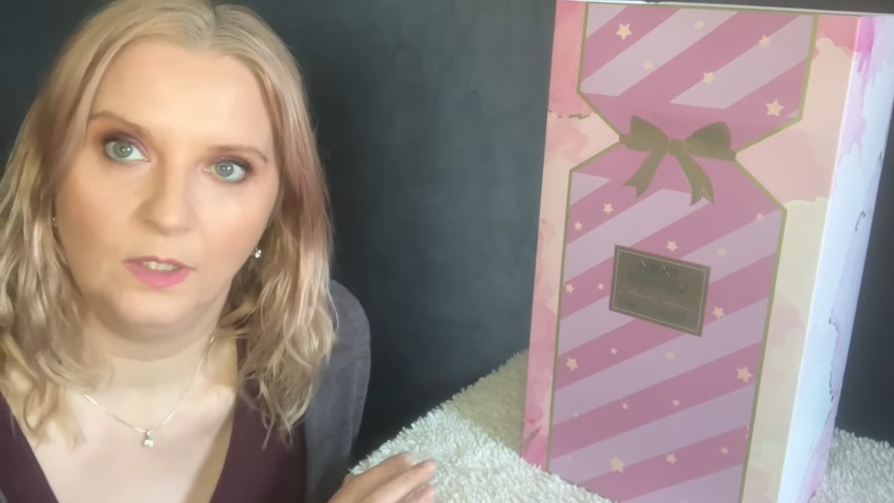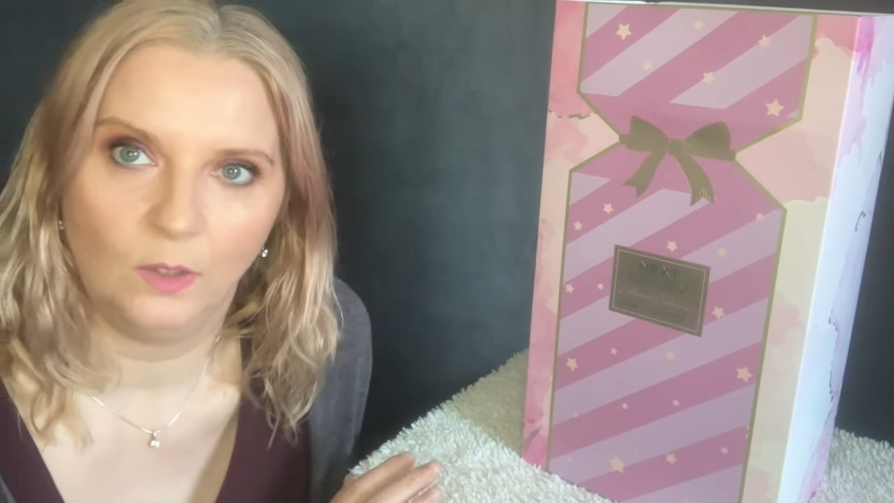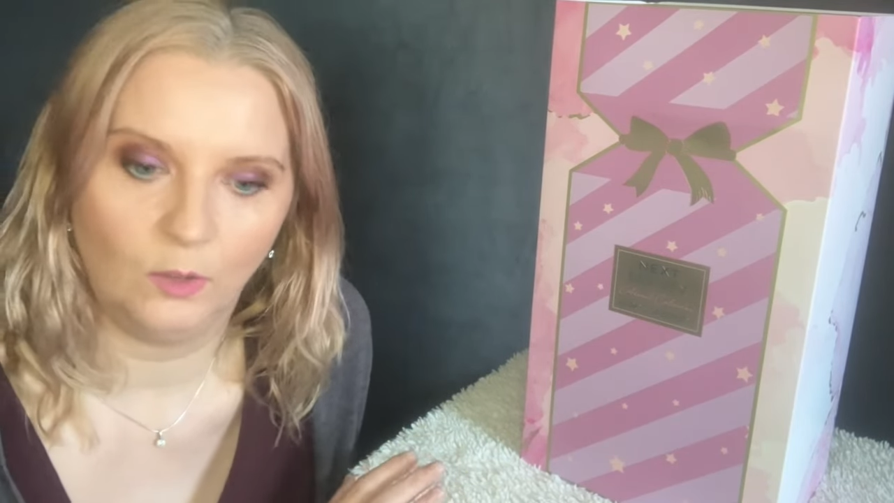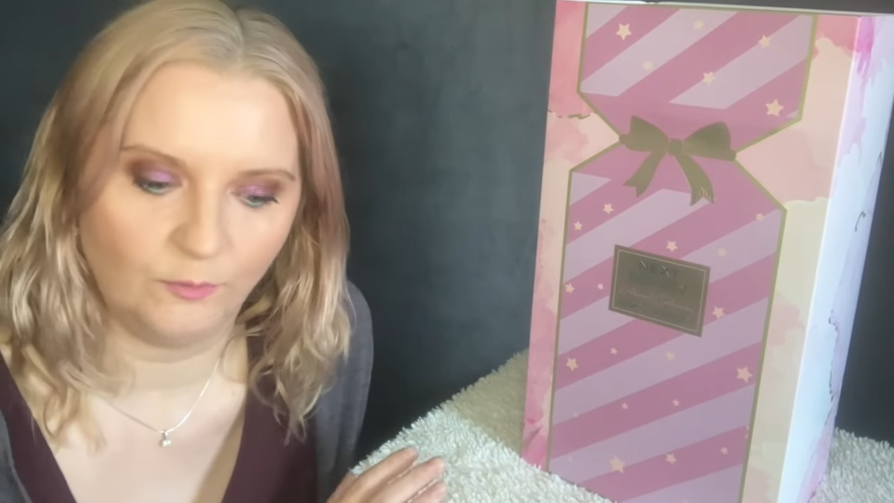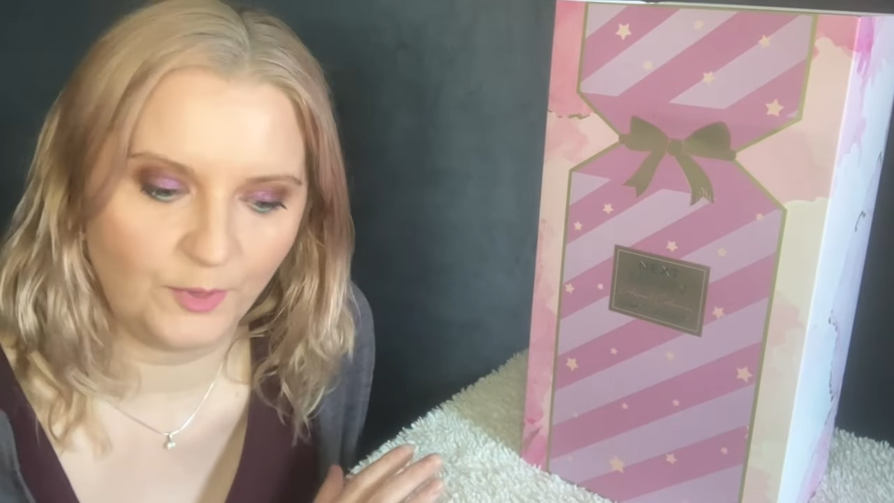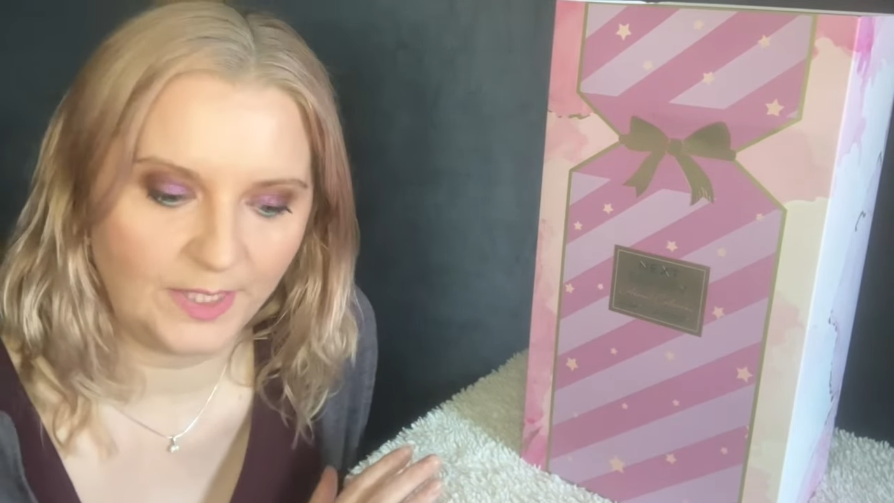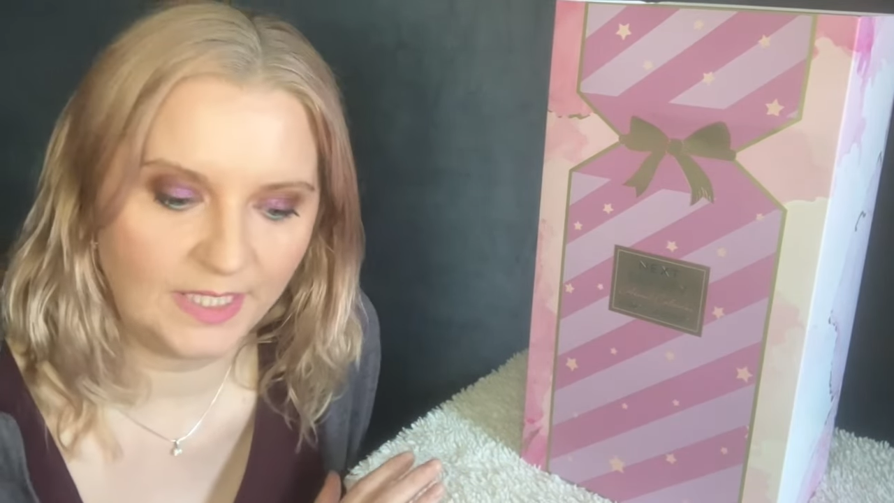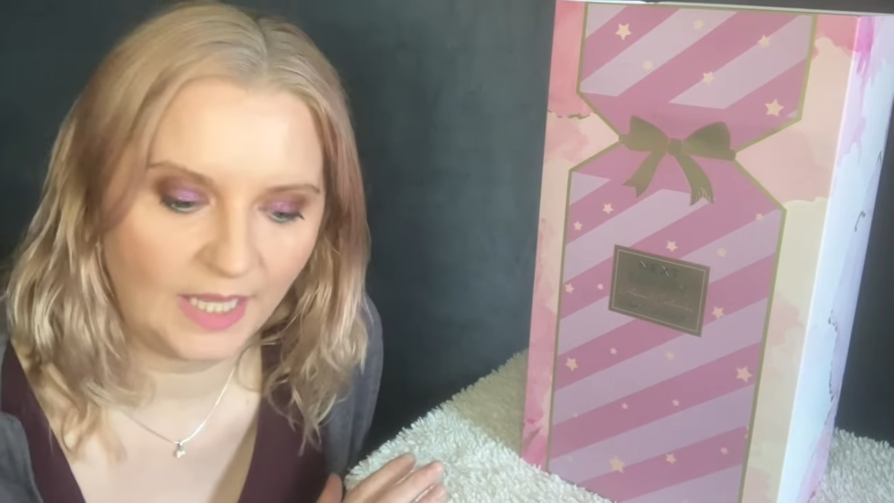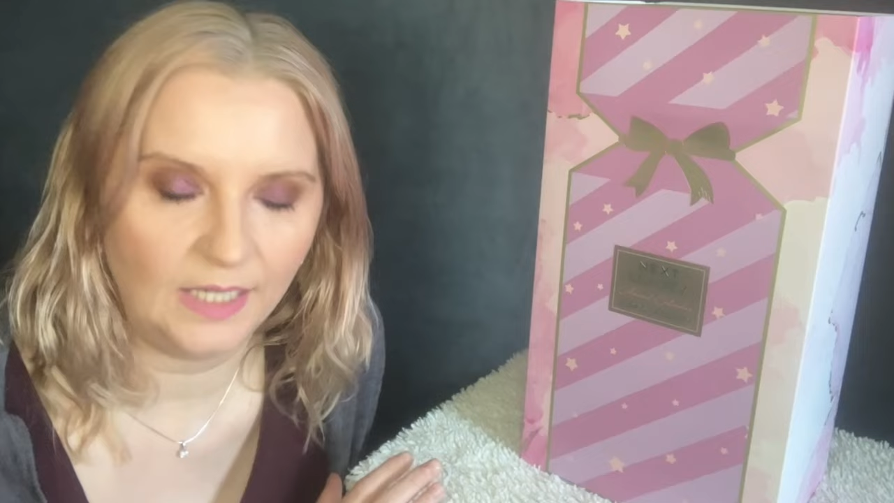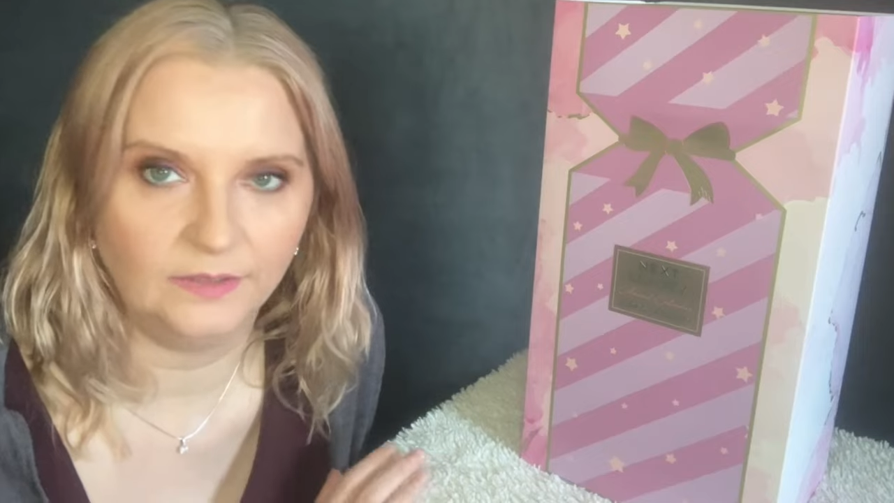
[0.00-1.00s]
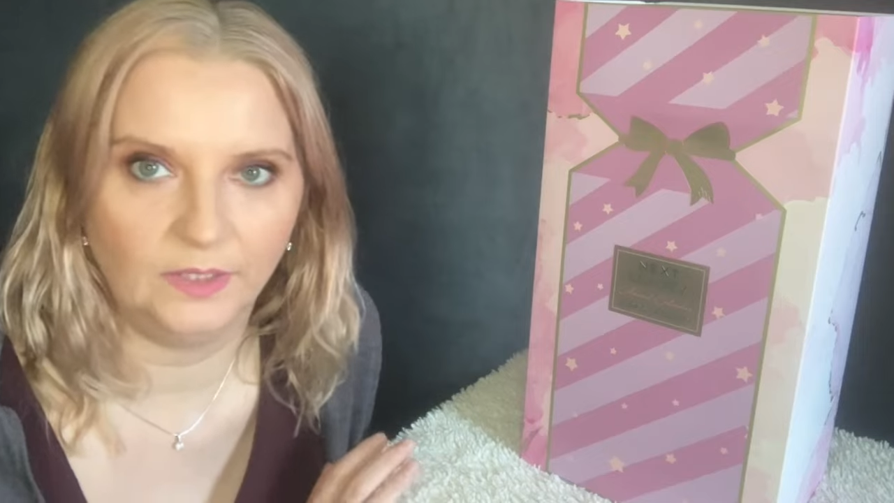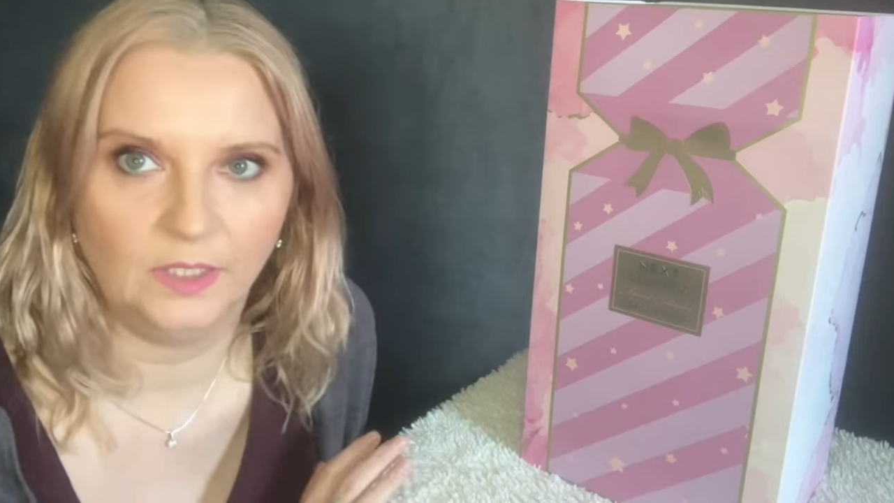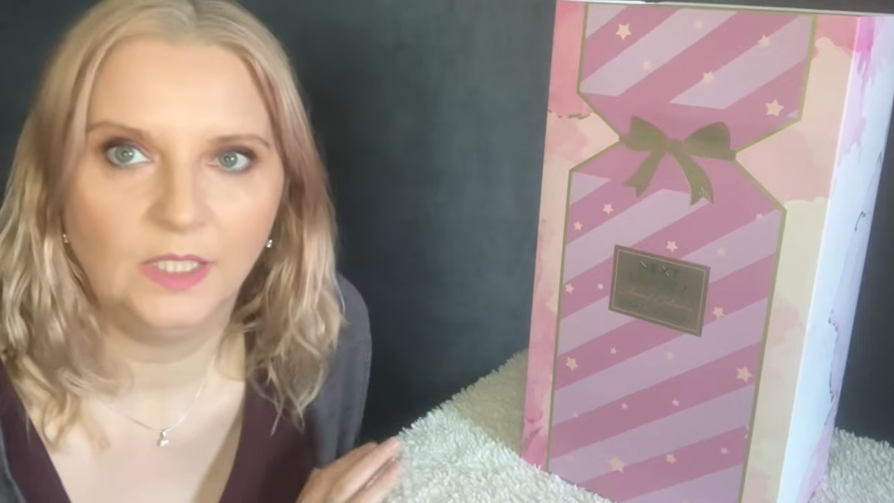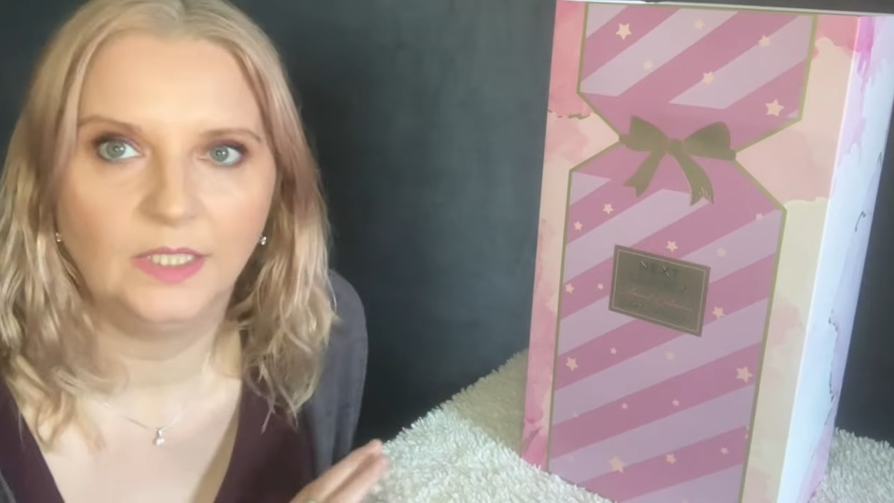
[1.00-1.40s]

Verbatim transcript: of the calendar.